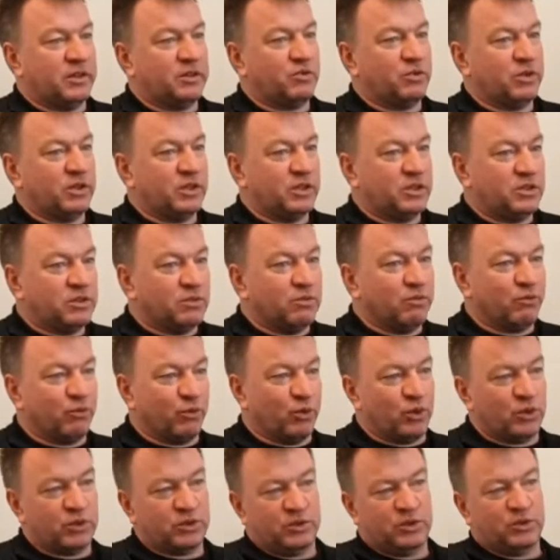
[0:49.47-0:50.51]
It really
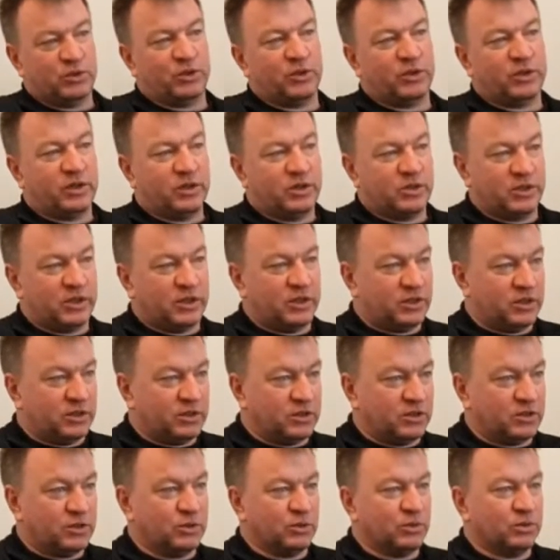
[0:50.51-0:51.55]
forces
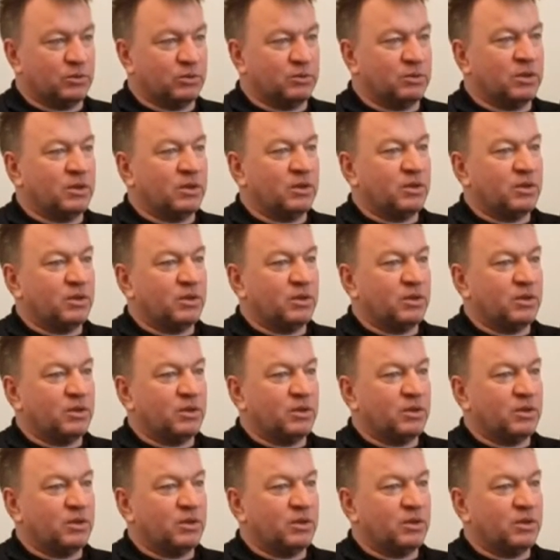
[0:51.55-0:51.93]
organizations to